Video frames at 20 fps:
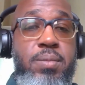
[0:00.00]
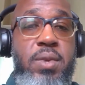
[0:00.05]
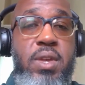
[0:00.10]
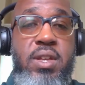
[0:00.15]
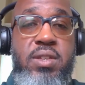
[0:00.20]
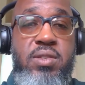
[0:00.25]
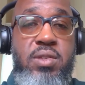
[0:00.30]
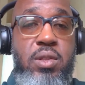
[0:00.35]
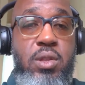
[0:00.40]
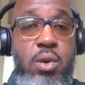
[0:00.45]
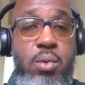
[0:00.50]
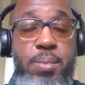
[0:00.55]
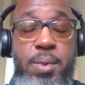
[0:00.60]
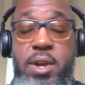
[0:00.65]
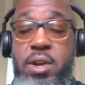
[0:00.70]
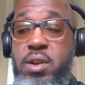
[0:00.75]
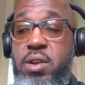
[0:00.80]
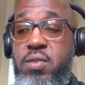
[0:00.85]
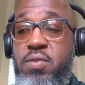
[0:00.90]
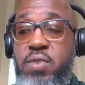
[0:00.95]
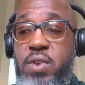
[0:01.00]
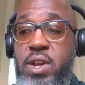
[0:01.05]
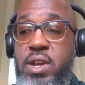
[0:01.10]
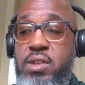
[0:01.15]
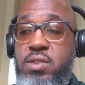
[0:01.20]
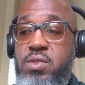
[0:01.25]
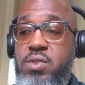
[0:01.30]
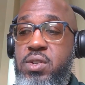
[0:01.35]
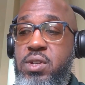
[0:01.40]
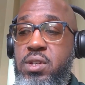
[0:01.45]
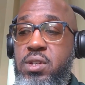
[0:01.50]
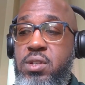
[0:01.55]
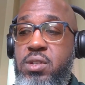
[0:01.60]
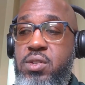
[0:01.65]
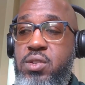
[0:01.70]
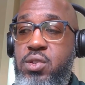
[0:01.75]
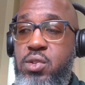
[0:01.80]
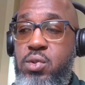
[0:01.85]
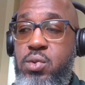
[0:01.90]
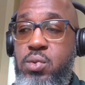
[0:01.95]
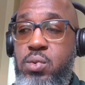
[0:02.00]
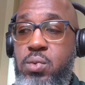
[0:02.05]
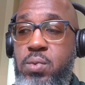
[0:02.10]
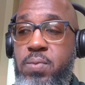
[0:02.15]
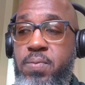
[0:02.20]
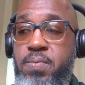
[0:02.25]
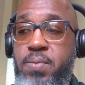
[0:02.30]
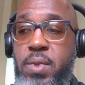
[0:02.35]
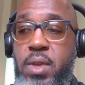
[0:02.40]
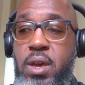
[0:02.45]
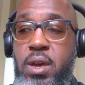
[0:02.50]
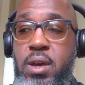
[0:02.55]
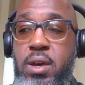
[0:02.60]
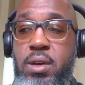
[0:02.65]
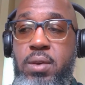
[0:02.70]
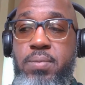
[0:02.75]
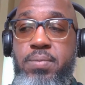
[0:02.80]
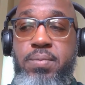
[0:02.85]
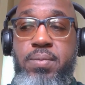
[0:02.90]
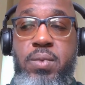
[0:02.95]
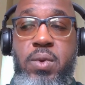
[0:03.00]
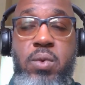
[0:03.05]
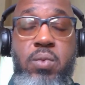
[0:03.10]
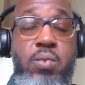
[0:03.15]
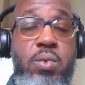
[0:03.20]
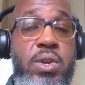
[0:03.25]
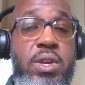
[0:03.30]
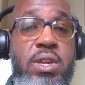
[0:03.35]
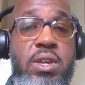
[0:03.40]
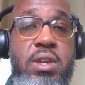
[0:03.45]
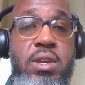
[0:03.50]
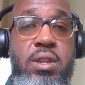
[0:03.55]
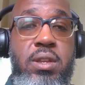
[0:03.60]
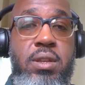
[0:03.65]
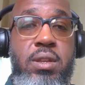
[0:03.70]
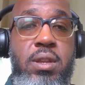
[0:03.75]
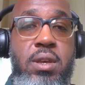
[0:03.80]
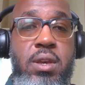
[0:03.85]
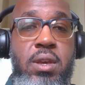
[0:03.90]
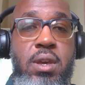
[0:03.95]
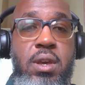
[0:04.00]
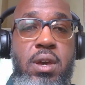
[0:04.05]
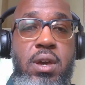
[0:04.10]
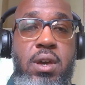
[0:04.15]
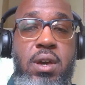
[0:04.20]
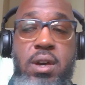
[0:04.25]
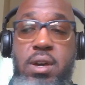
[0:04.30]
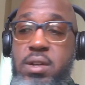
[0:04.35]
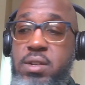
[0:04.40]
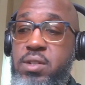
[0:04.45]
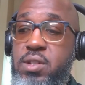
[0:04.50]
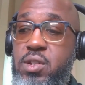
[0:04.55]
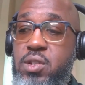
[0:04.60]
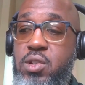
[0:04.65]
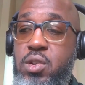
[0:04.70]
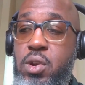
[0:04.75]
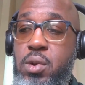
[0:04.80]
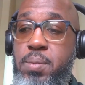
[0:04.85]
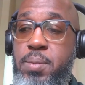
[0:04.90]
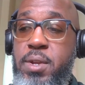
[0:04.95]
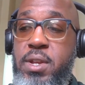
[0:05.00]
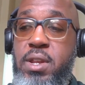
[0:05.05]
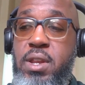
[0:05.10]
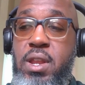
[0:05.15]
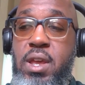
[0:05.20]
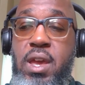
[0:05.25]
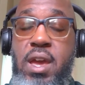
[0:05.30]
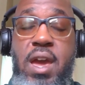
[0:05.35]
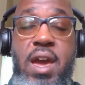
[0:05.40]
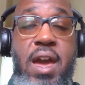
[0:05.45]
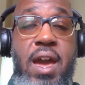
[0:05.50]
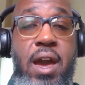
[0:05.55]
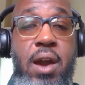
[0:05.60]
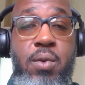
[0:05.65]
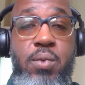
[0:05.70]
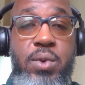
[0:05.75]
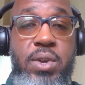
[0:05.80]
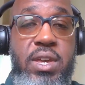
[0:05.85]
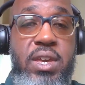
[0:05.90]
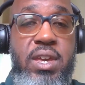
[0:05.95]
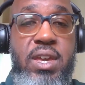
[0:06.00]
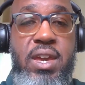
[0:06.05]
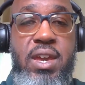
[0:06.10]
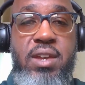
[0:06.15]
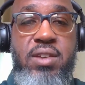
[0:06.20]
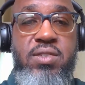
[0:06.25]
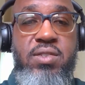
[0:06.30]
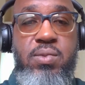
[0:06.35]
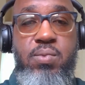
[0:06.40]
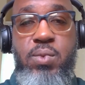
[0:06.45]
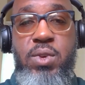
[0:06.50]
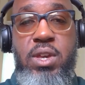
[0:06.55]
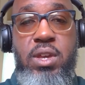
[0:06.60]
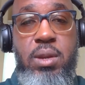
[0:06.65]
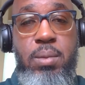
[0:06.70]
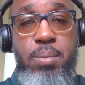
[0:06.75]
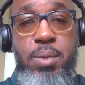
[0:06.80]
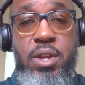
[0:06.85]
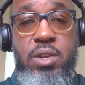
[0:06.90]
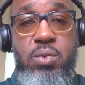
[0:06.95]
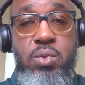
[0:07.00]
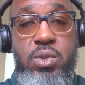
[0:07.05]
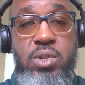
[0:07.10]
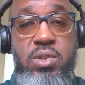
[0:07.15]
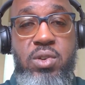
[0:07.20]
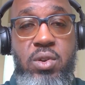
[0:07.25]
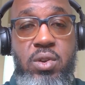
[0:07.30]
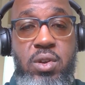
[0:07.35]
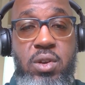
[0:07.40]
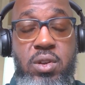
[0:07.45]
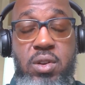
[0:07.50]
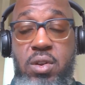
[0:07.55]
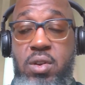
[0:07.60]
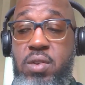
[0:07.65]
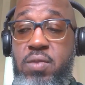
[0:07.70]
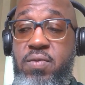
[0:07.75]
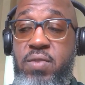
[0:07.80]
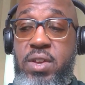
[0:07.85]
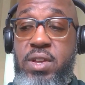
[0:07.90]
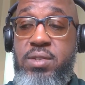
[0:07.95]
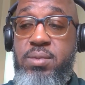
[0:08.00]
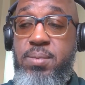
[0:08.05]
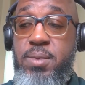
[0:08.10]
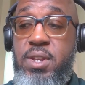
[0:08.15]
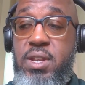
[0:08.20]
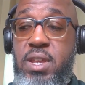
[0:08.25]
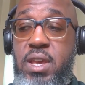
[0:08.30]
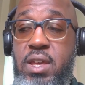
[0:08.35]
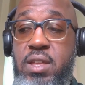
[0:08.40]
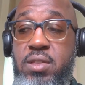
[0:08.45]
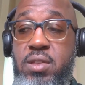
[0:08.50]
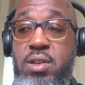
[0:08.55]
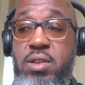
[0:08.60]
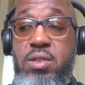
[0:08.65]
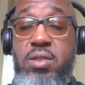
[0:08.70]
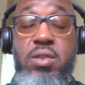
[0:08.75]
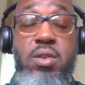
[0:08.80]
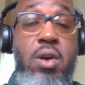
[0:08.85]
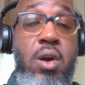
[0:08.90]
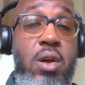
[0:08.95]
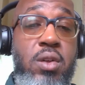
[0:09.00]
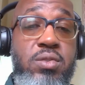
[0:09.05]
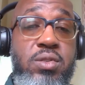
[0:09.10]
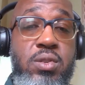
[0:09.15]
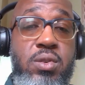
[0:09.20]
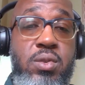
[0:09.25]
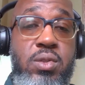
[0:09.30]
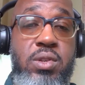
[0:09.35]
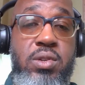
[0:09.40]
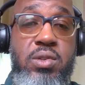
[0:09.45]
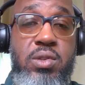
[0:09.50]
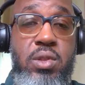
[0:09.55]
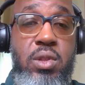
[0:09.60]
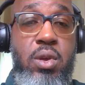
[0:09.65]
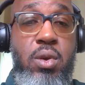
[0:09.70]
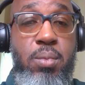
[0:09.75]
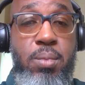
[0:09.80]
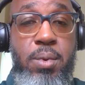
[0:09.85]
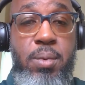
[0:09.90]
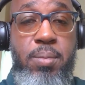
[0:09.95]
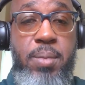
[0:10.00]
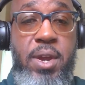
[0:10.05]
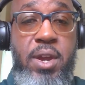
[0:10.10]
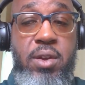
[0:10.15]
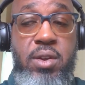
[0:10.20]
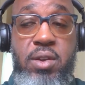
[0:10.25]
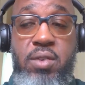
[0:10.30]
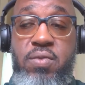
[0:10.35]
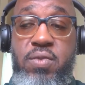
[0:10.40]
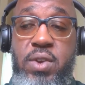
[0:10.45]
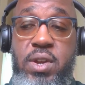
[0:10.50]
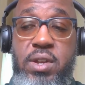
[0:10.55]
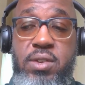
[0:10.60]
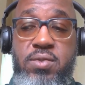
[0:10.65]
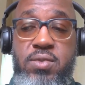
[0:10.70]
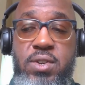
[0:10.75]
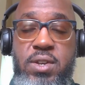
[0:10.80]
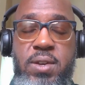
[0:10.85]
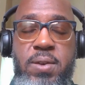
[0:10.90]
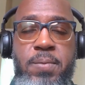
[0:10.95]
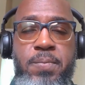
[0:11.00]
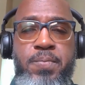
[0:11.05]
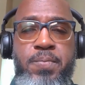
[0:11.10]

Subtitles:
it's a low barrier for entry. Two, we can determine how we engage and we get a better return on our investment. And then also there's a lower barrier for entry.